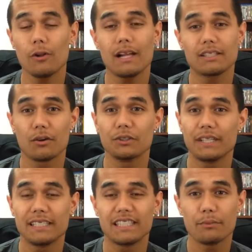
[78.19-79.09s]
I told you
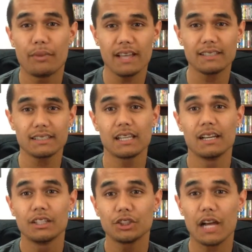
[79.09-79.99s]
he's the best
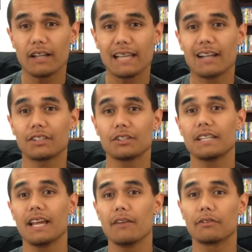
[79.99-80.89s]
child actor
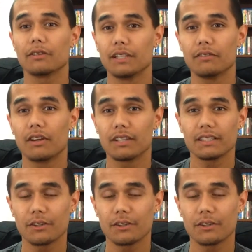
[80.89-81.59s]
to ever live on this